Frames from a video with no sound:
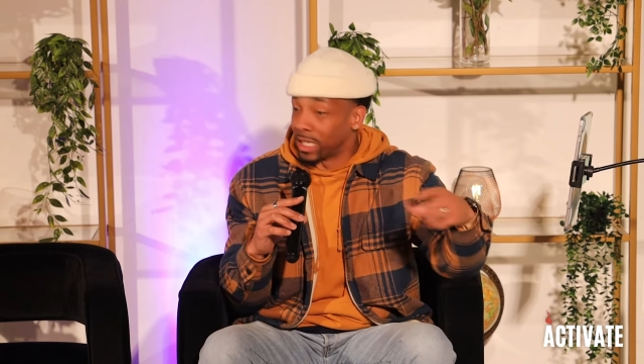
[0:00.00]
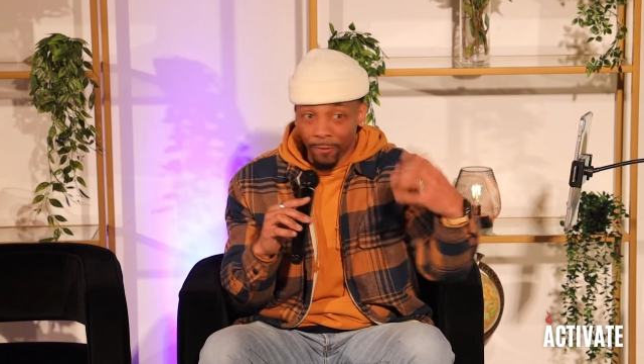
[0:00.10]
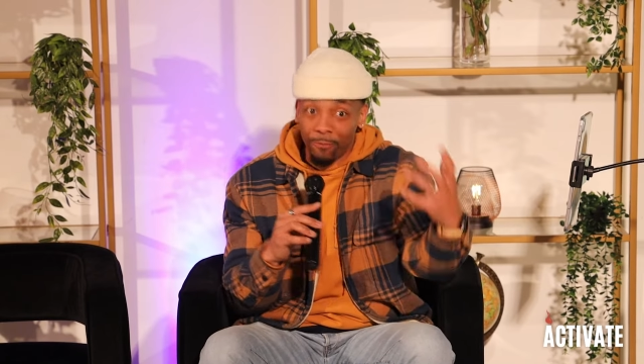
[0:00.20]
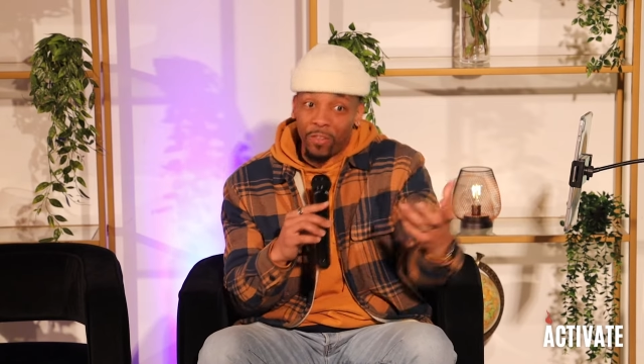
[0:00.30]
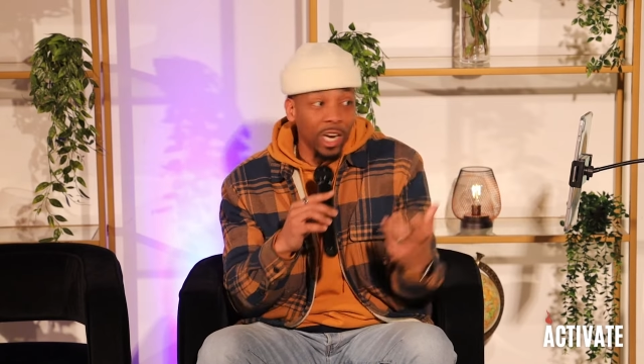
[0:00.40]
to
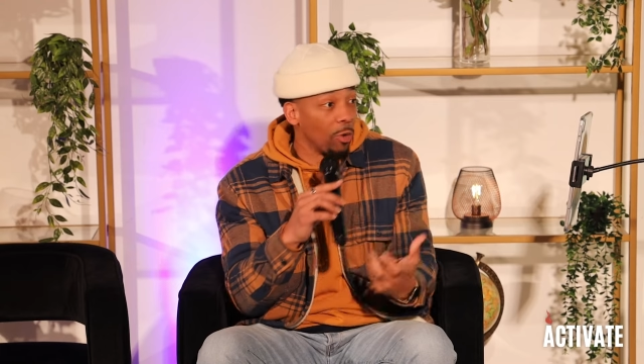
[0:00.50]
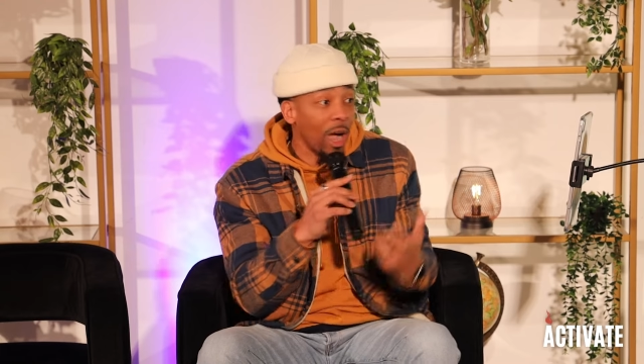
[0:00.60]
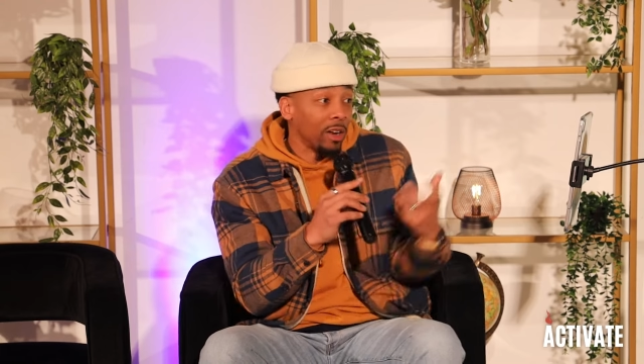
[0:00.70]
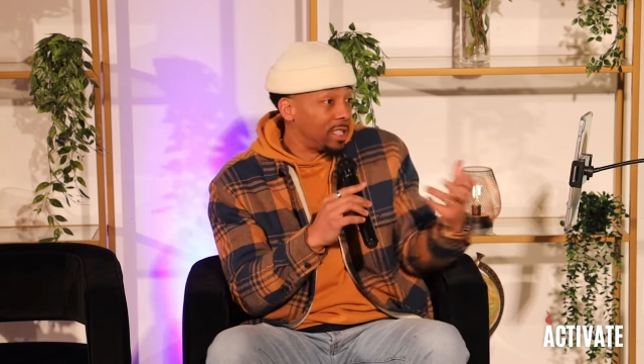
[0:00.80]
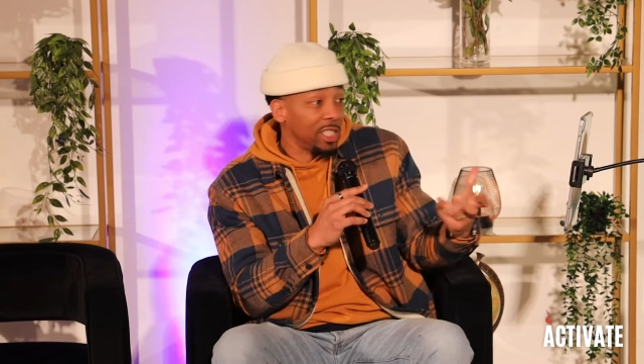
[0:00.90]
figure
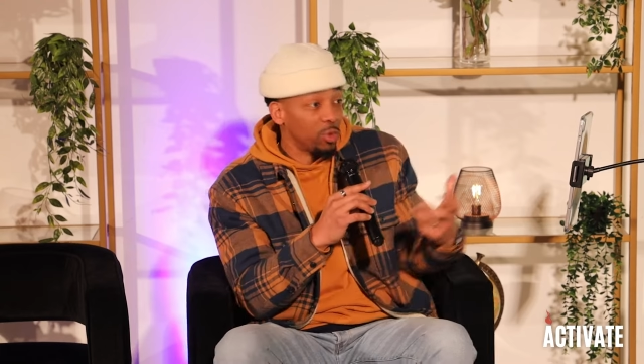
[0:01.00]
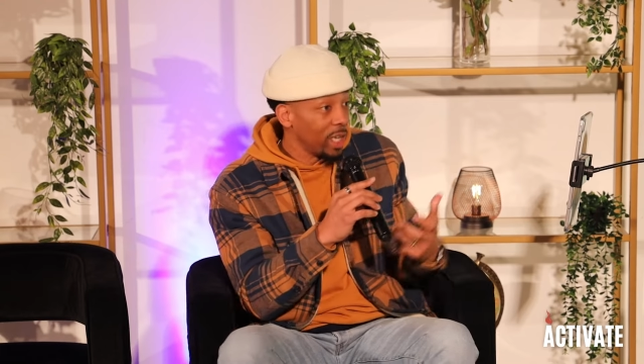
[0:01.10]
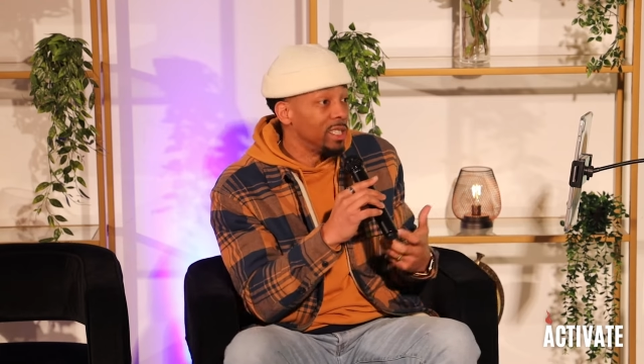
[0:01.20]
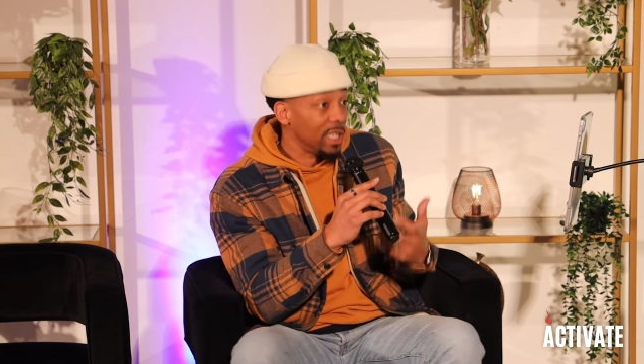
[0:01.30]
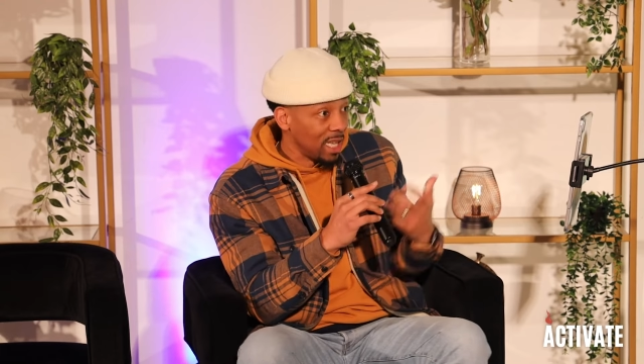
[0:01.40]
out a
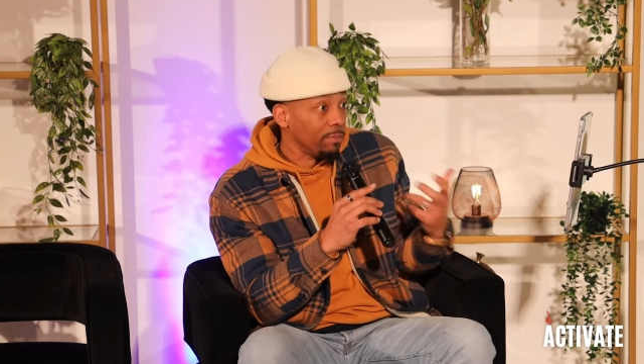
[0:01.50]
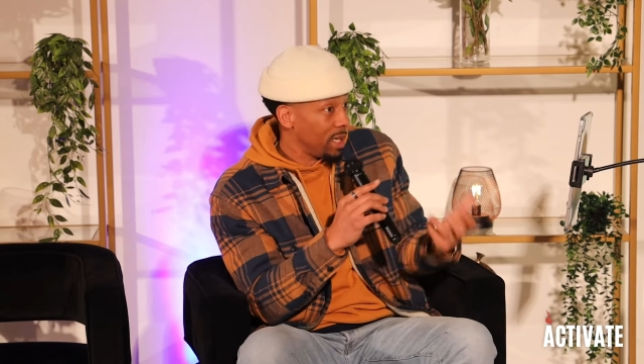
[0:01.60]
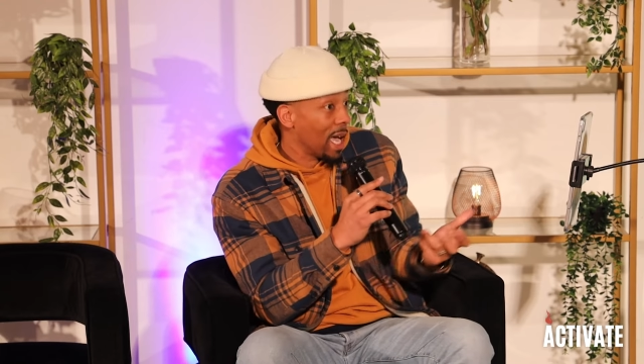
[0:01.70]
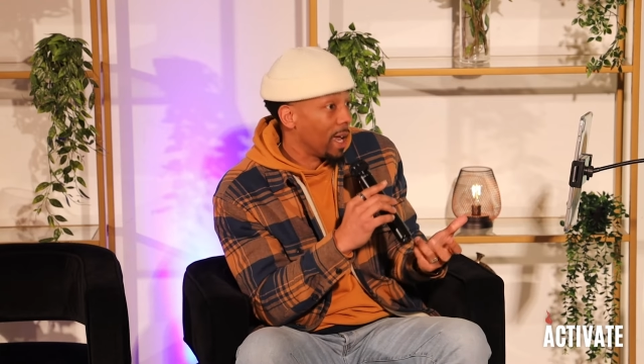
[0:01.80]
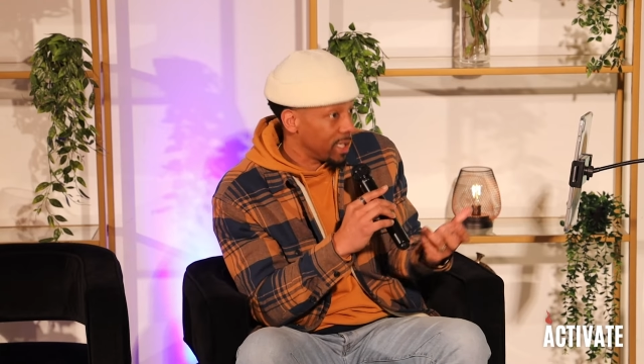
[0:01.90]
situation to get
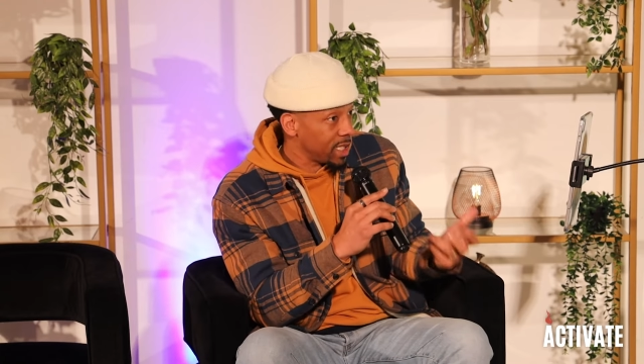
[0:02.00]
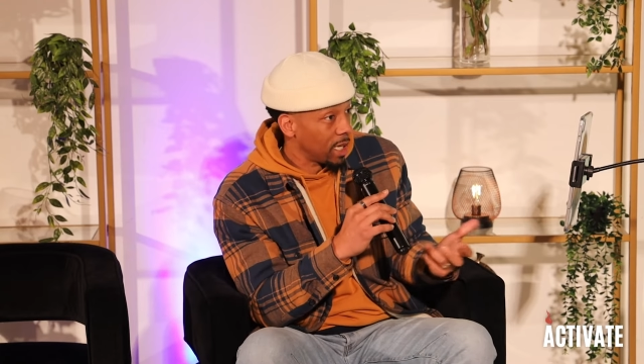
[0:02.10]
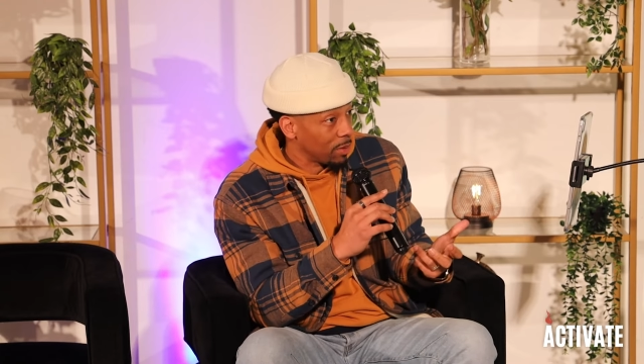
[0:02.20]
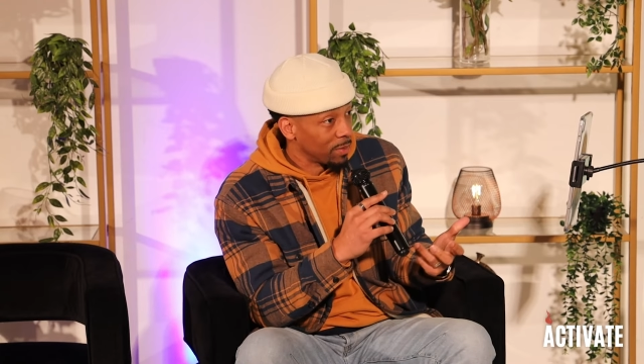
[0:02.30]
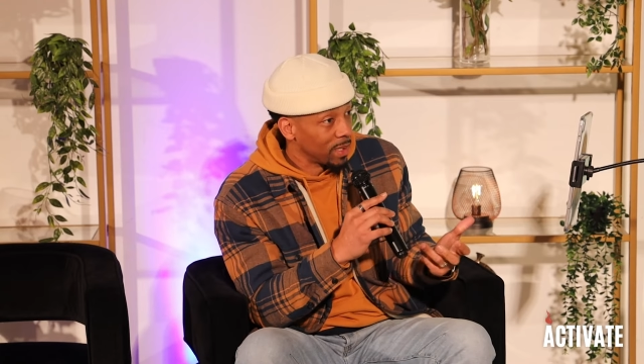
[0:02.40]
me out of
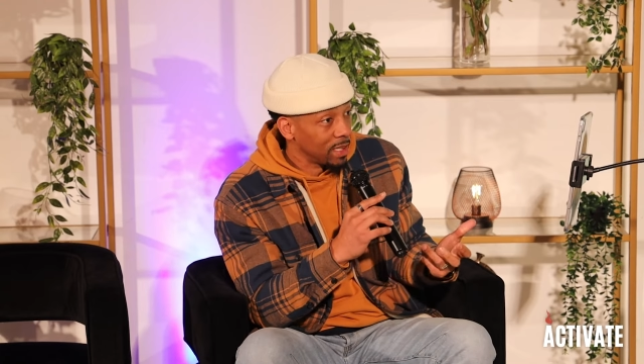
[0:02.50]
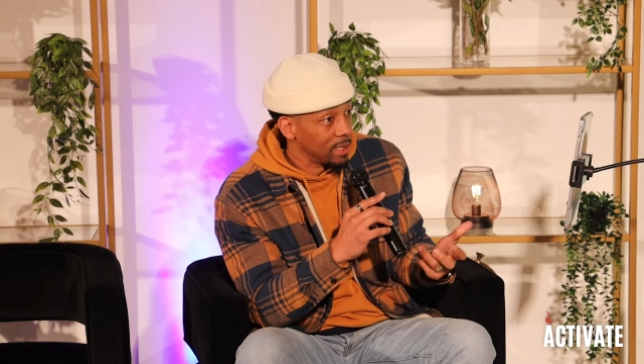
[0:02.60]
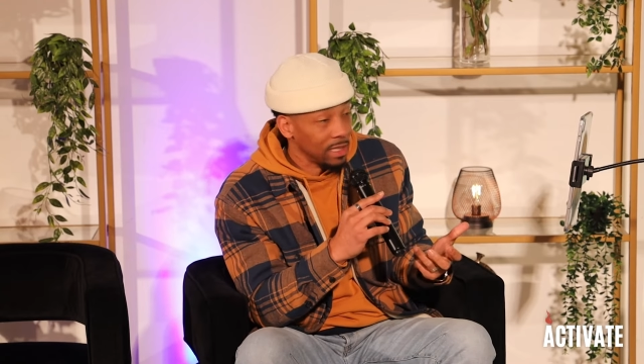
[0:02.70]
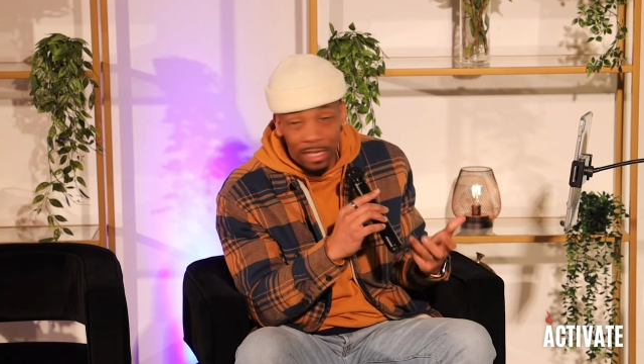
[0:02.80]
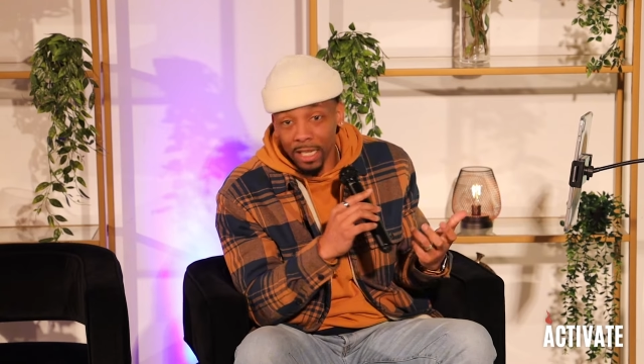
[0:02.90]
jail because
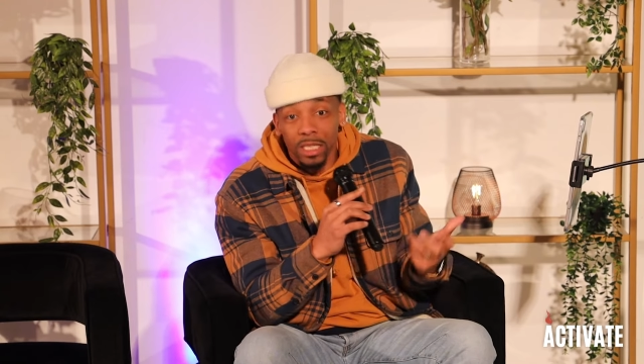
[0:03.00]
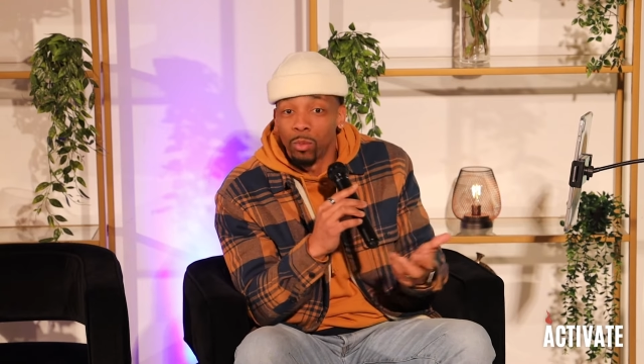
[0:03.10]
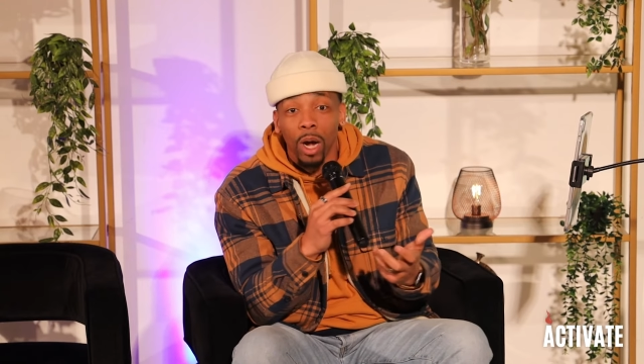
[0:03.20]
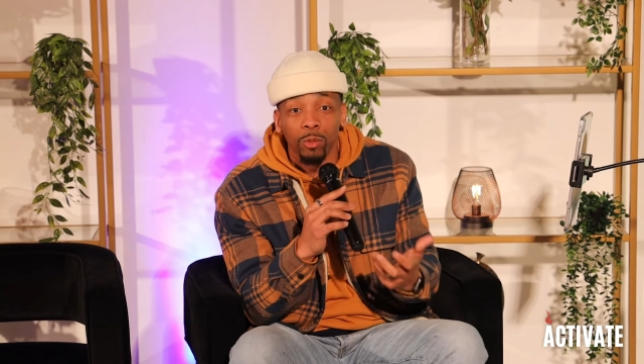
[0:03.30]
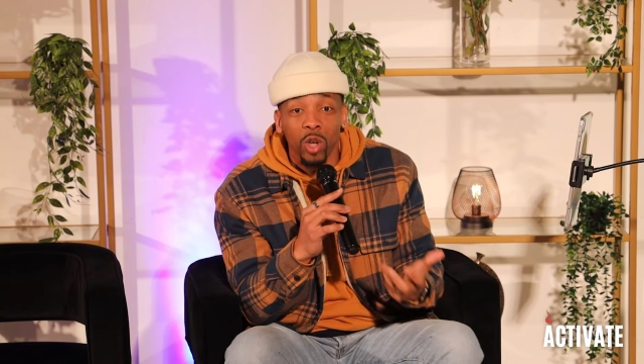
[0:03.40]
this ain't
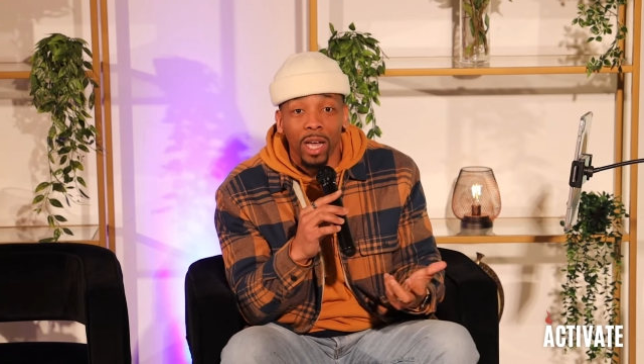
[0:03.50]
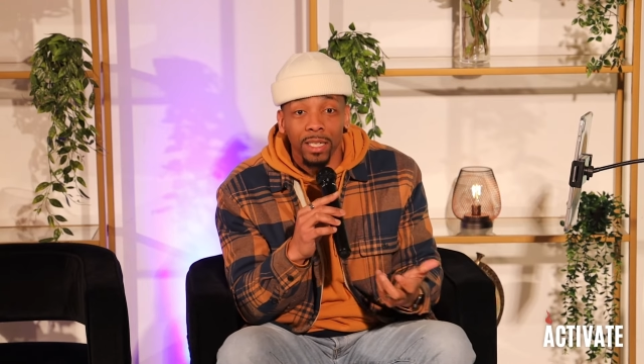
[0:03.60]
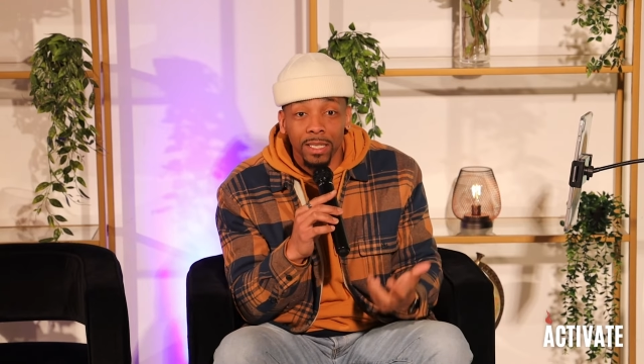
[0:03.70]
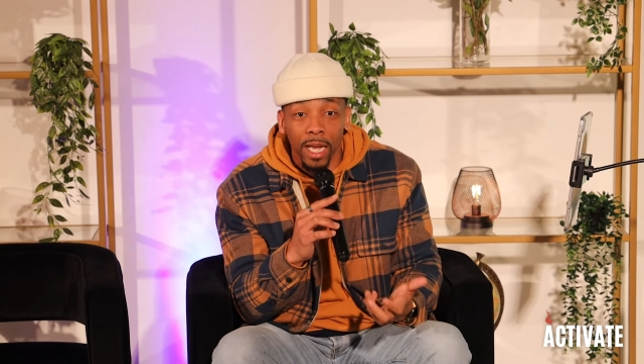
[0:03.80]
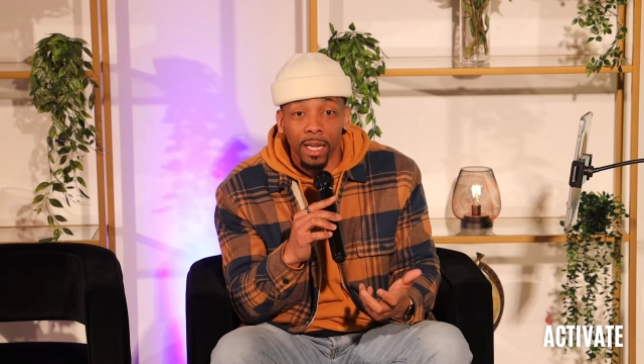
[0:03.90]
somewhere I'm trying to
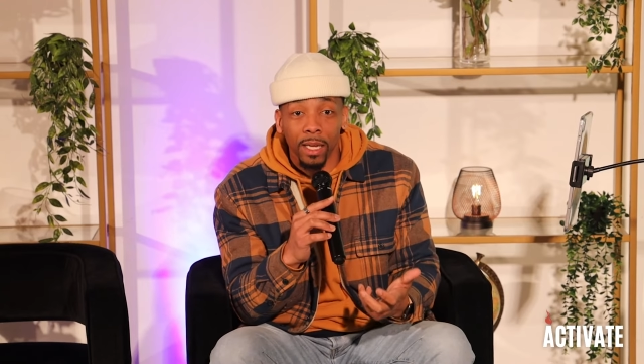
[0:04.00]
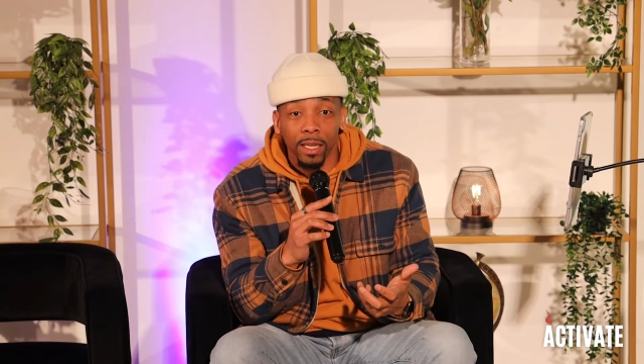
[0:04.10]
stay.